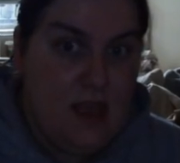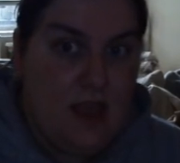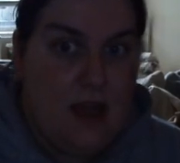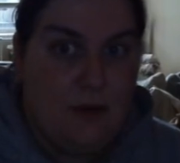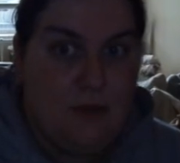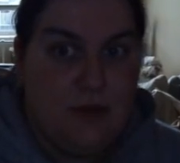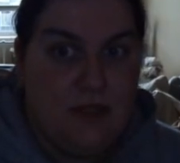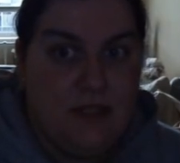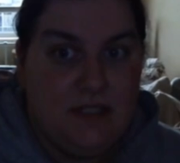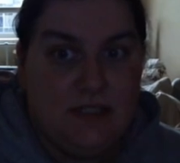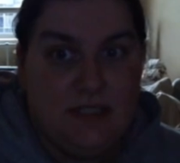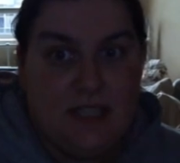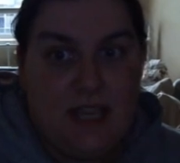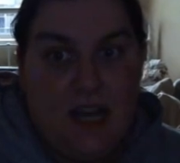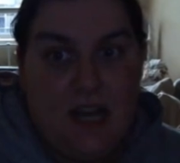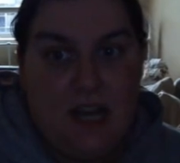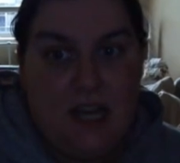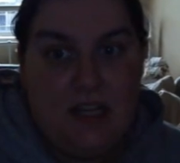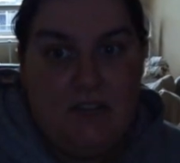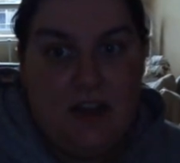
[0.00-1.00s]
I wanted to
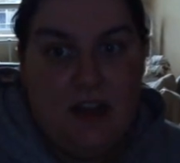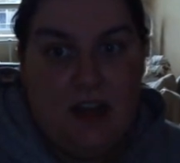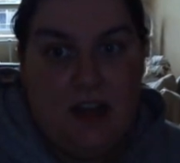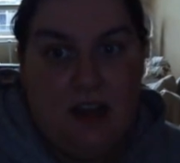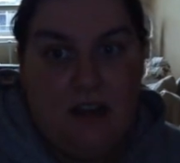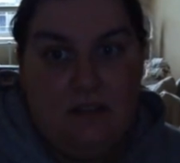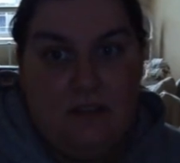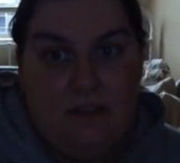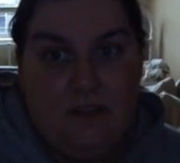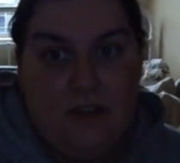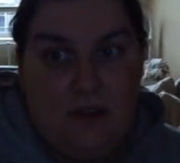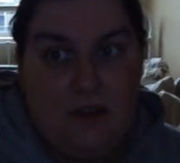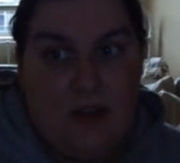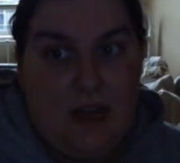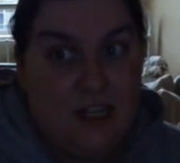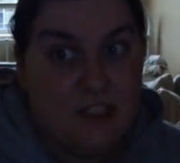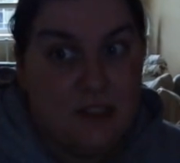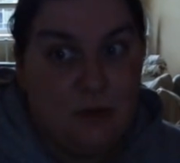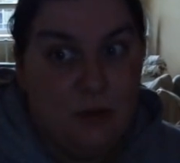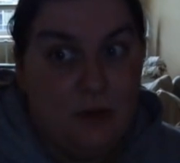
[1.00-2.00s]
kind of have
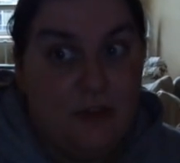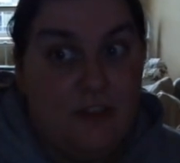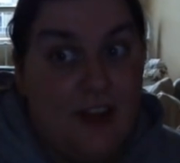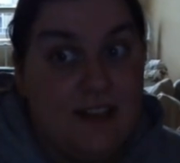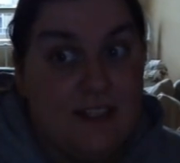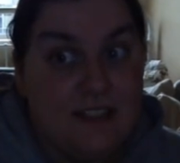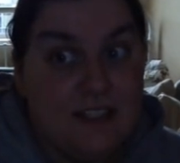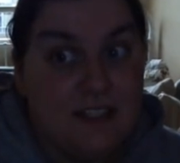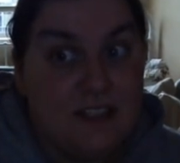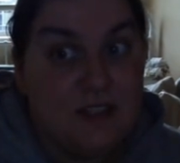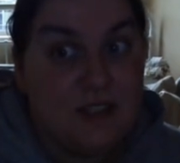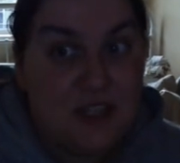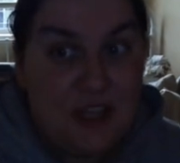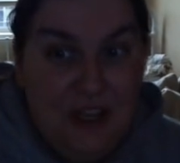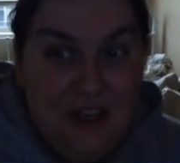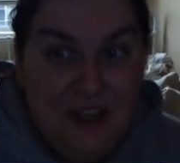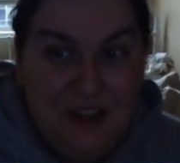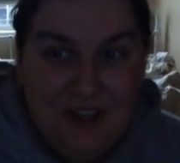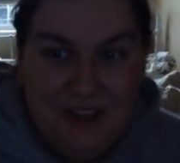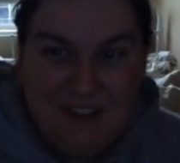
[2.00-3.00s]
actual fences
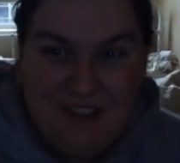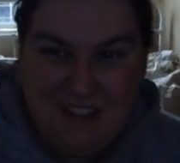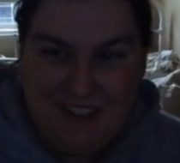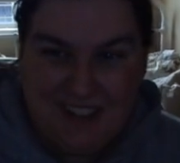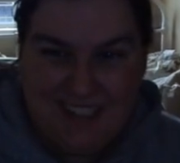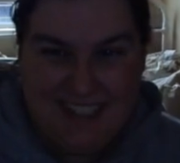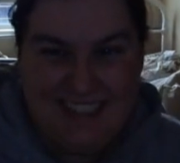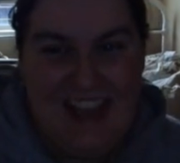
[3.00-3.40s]
too.